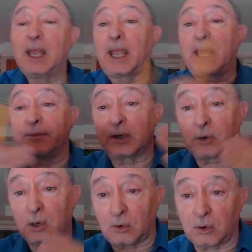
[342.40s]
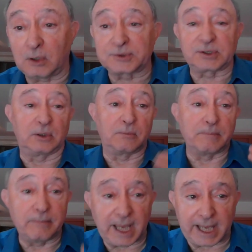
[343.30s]
And there are also
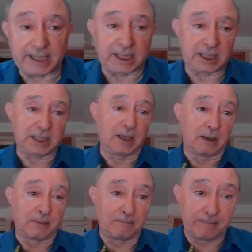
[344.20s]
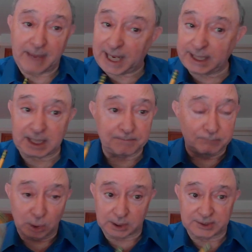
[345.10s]
many, many
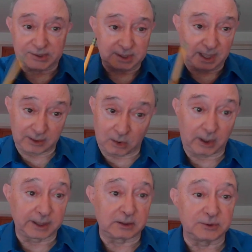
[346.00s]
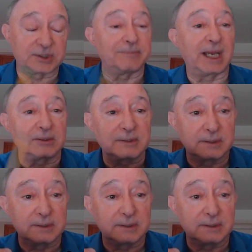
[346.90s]
books and articles about